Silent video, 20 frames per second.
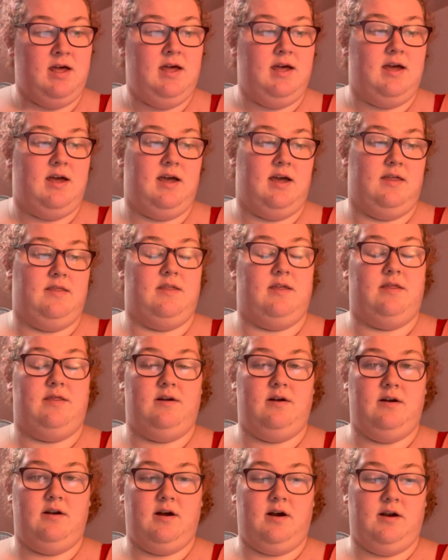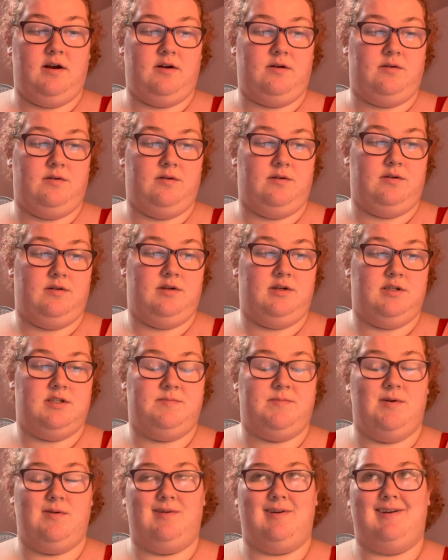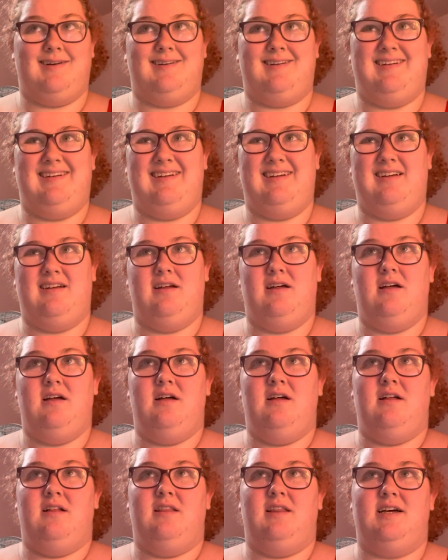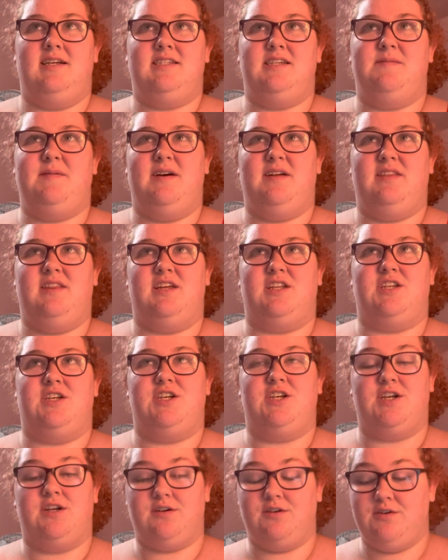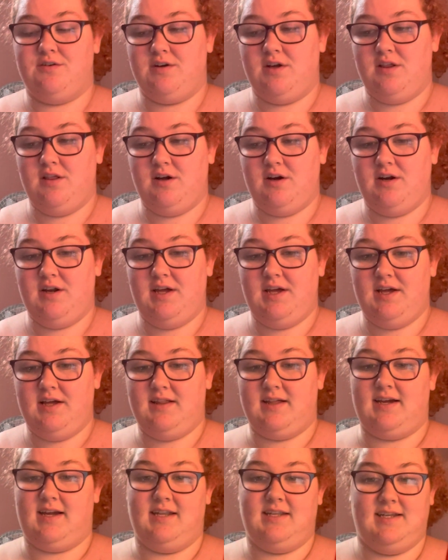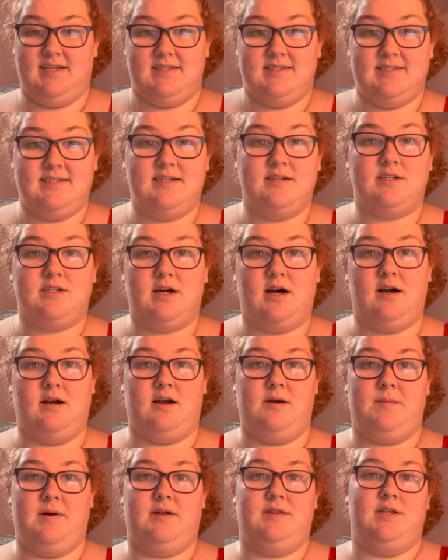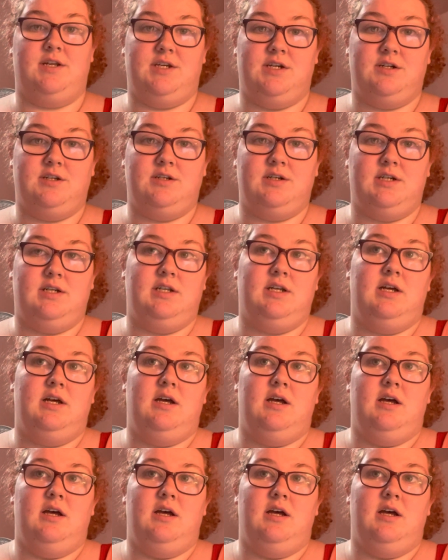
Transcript: And the third article spoke less about the children learning, like it did still talk about the children,